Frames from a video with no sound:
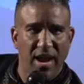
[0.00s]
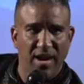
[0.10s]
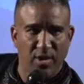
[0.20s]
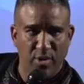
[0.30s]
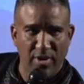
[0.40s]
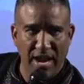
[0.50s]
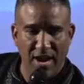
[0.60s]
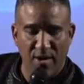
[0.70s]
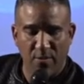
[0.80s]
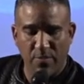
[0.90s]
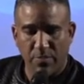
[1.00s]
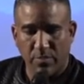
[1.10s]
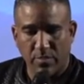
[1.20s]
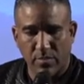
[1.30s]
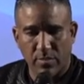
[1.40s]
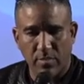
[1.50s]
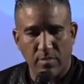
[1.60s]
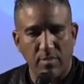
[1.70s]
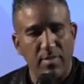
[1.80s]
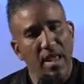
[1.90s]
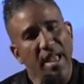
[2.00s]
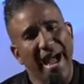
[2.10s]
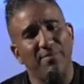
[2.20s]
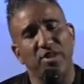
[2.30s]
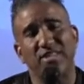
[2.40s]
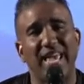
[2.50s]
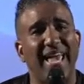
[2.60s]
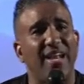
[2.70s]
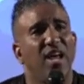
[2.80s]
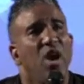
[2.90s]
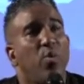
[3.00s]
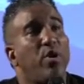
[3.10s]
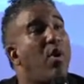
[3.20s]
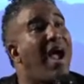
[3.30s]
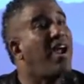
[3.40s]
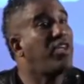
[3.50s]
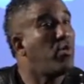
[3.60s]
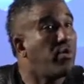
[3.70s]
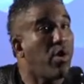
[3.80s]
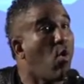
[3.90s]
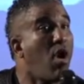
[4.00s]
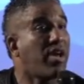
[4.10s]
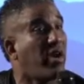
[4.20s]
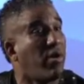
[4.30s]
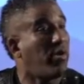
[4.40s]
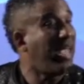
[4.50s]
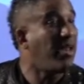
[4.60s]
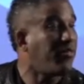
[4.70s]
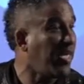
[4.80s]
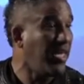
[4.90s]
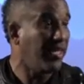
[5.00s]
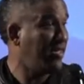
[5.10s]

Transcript: are arguing right now? I'm just saying, we don't argue when we're walking around healthy.